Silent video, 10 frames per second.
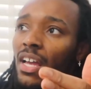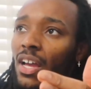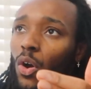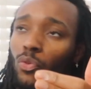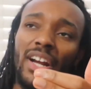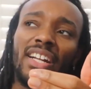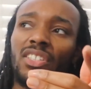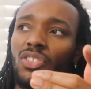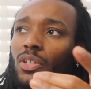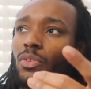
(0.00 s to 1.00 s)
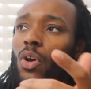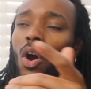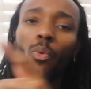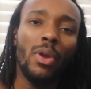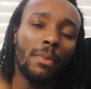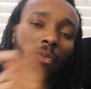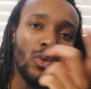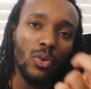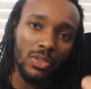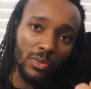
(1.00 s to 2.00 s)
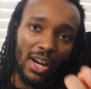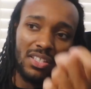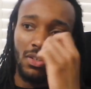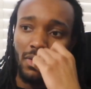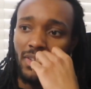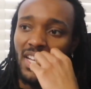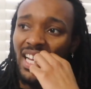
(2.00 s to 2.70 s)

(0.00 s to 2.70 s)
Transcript: already, so your whole week before is a write-off.